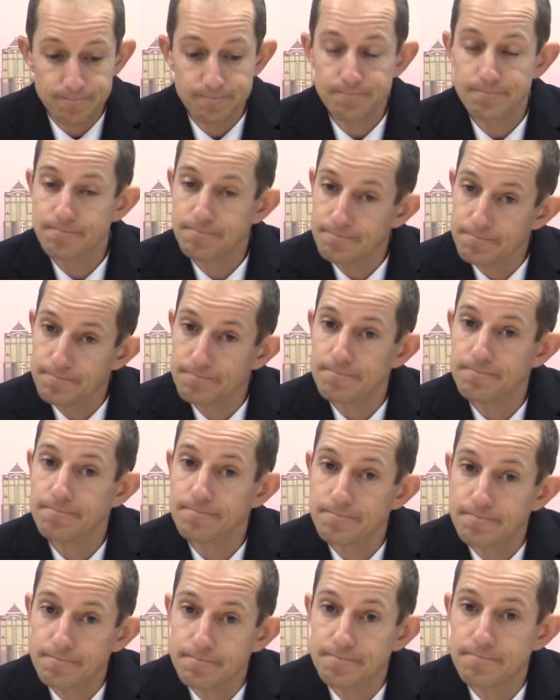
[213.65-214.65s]

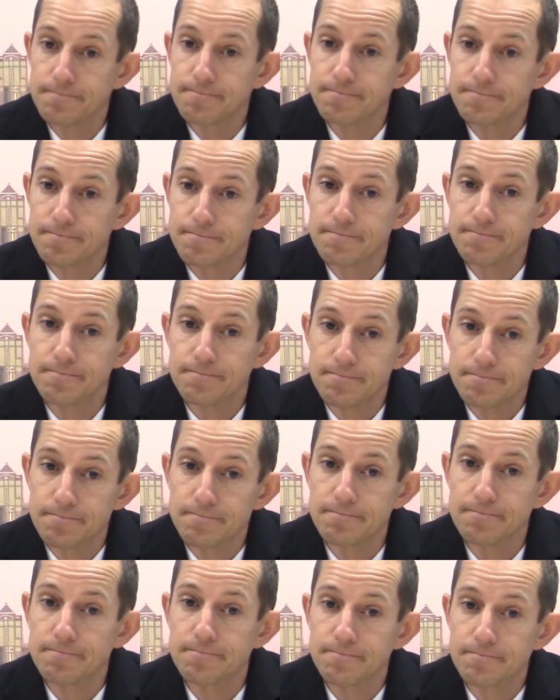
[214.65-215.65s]

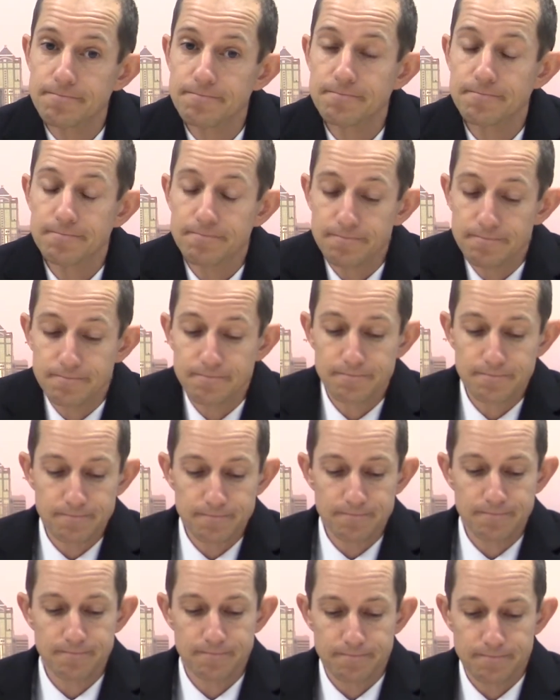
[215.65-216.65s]

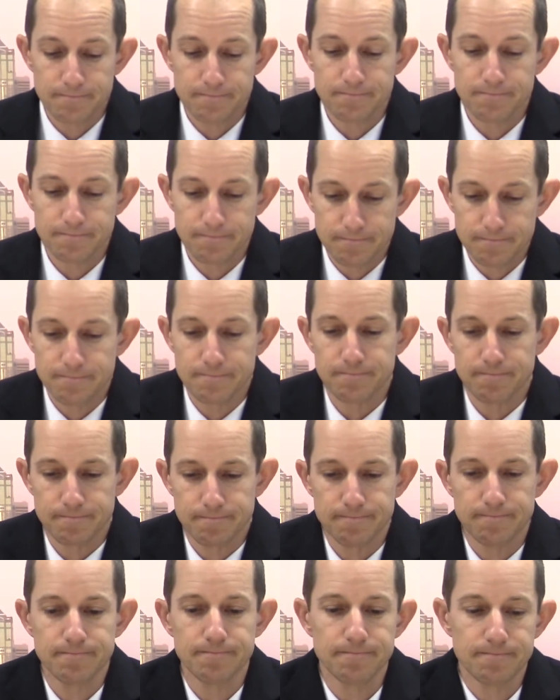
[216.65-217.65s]

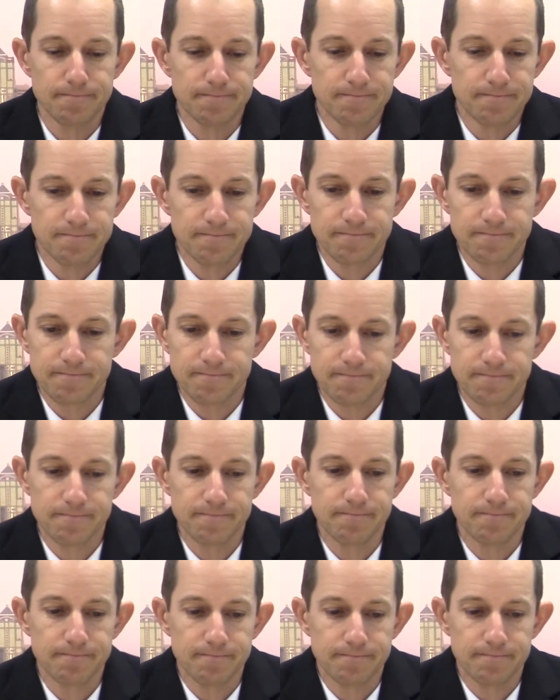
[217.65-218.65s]

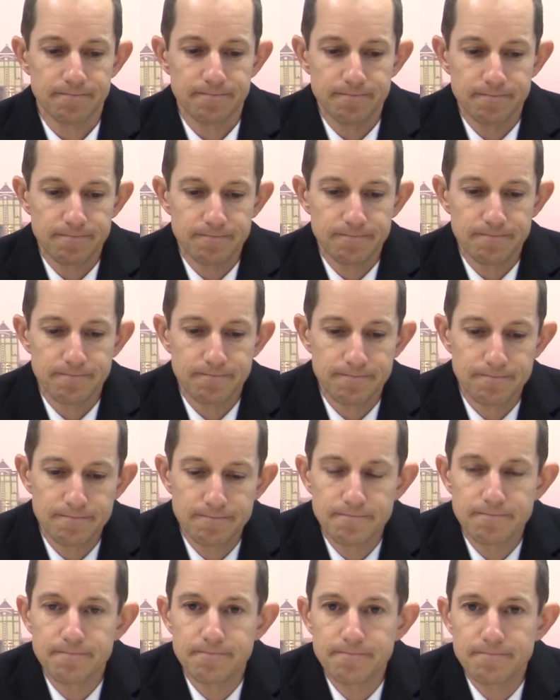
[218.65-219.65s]

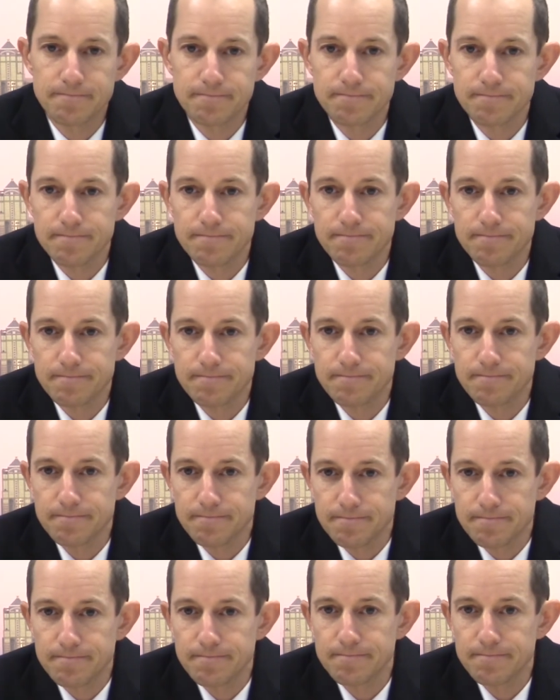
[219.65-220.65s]

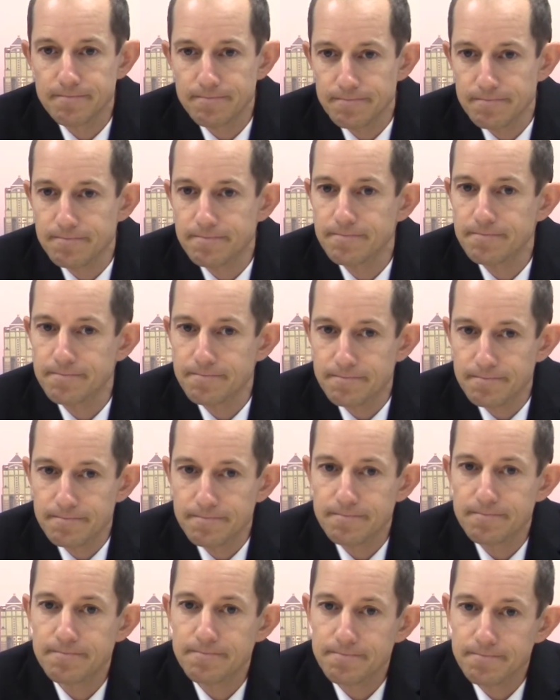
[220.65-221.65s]
(silent)